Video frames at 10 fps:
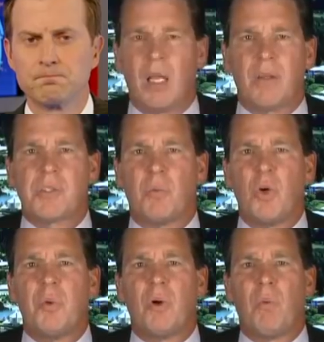Yeah, there's a
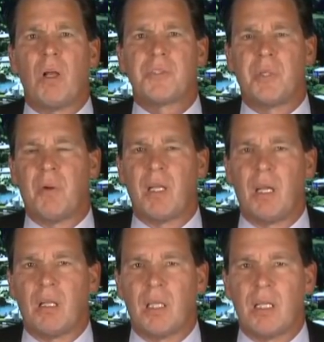rumor on Wall Street right
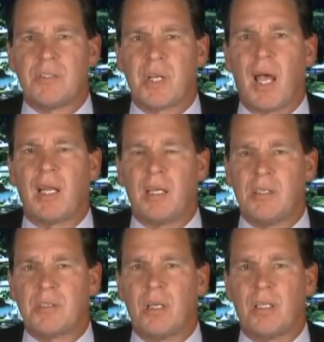now that China
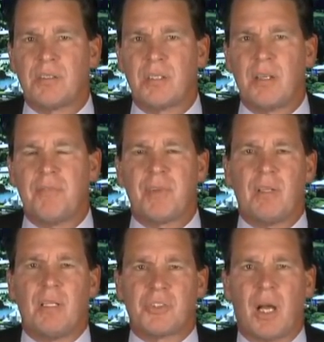is uh,
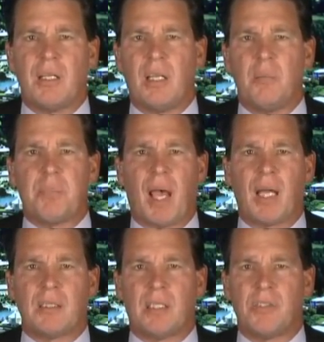significantly trying to
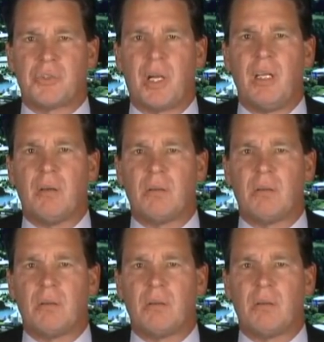impact uh, trading